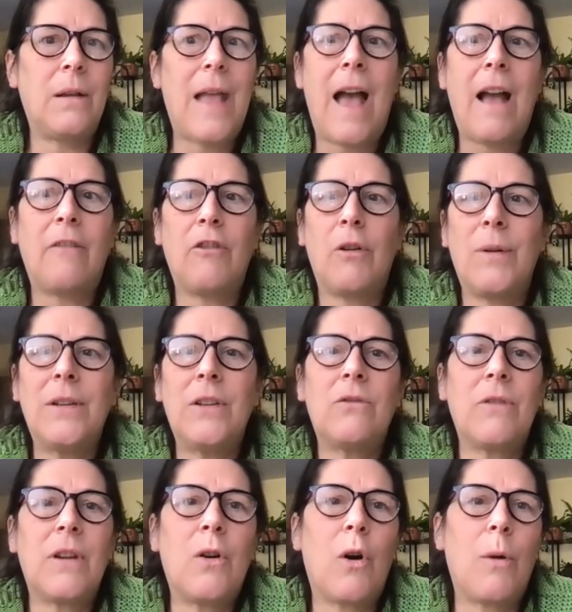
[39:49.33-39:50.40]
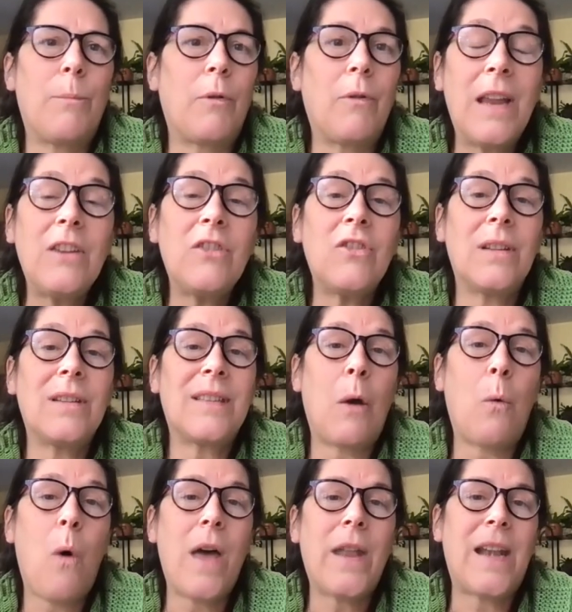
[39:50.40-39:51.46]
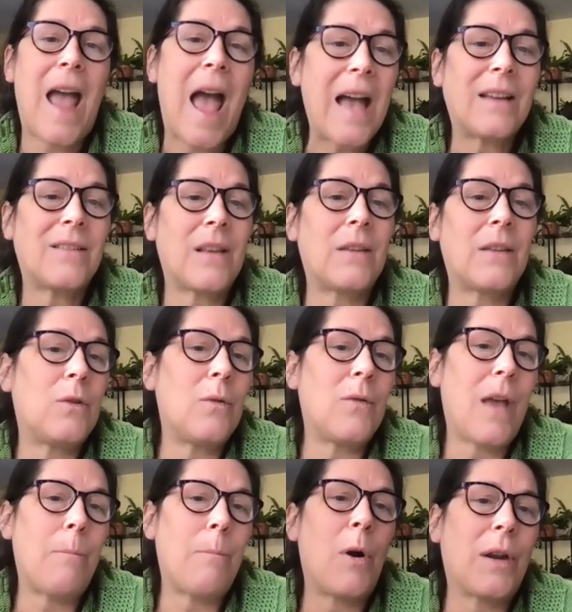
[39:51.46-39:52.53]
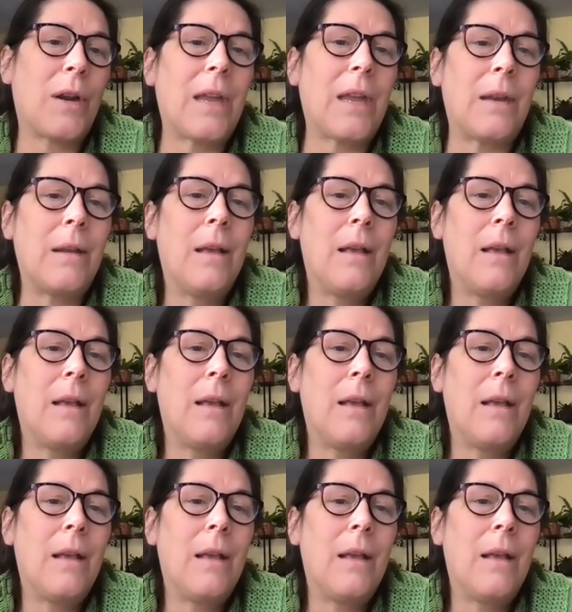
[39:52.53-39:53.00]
agro industry corporations that wanted access to that market